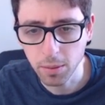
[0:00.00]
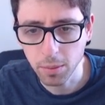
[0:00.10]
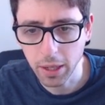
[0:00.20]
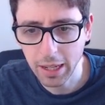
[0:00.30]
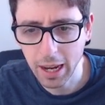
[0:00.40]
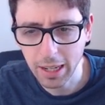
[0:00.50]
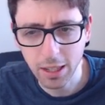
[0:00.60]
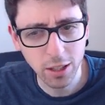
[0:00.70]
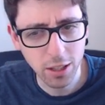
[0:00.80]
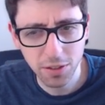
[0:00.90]
But yeah,
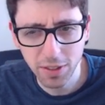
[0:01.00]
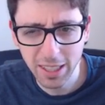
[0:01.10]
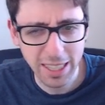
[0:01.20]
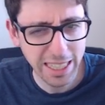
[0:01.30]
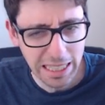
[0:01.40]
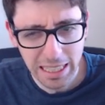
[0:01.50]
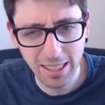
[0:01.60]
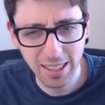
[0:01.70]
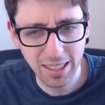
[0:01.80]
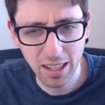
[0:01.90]
here it just felt like
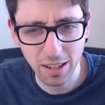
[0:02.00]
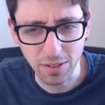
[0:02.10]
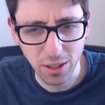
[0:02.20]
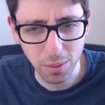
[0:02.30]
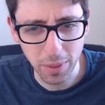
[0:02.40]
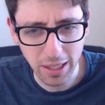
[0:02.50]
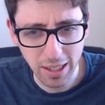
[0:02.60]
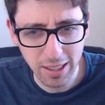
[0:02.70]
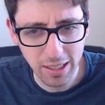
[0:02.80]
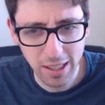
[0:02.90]
it's tough. You know, my
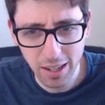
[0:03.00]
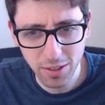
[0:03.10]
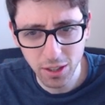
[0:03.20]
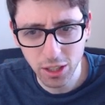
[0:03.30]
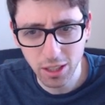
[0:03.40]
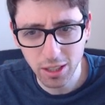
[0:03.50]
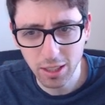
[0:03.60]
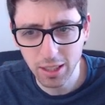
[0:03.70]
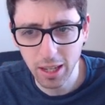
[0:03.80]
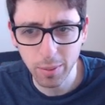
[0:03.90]
knight doesn't have such
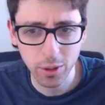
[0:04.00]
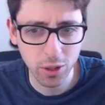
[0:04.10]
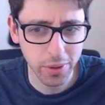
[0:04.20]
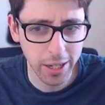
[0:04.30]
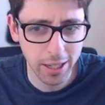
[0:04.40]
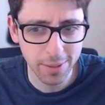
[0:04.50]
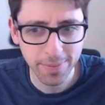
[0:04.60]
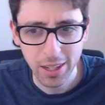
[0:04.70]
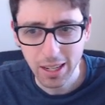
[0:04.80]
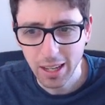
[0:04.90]
a stable
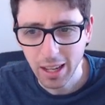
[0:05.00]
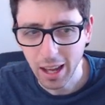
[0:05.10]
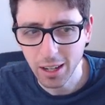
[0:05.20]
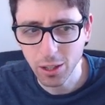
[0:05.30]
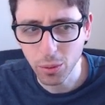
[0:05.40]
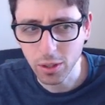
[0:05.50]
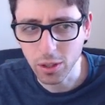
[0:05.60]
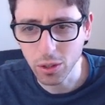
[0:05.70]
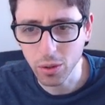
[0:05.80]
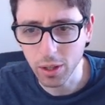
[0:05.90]
square. I don't know what
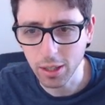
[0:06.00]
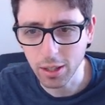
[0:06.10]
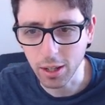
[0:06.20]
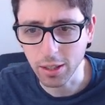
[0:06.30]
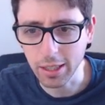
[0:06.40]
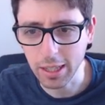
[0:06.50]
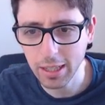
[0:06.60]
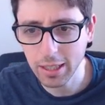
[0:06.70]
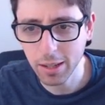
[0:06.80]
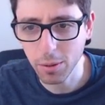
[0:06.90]
to do on the
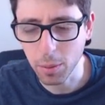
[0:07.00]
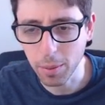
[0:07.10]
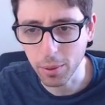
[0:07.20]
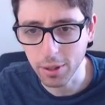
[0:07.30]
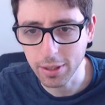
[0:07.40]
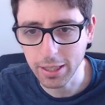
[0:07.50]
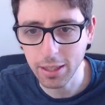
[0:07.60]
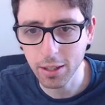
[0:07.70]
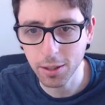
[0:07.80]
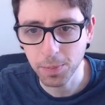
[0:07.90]
king side with my pawns
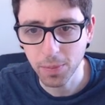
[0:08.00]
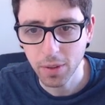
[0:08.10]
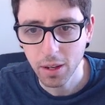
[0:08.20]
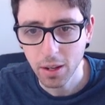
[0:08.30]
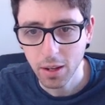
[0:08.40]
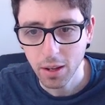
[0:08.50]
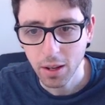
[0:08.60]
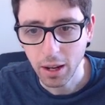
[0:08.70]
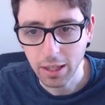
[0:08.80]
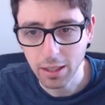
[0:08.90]
either.
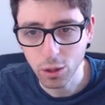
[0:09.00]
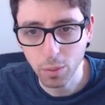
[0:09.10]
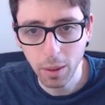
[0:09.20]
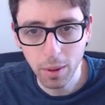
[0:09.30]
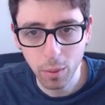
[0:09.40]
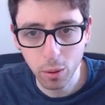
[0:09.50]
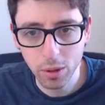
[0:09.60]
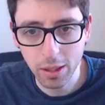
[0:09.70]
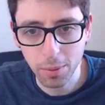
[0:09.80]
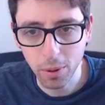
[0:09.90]
And so maybe I'm
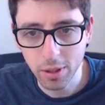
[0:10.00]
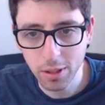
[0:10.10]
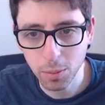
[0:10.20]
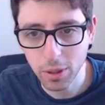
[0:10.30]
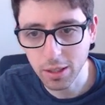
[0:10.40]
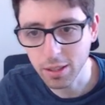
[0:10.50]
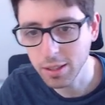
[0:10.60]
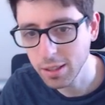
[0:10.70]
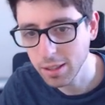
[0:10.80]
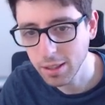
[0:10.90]
holding the pawns, but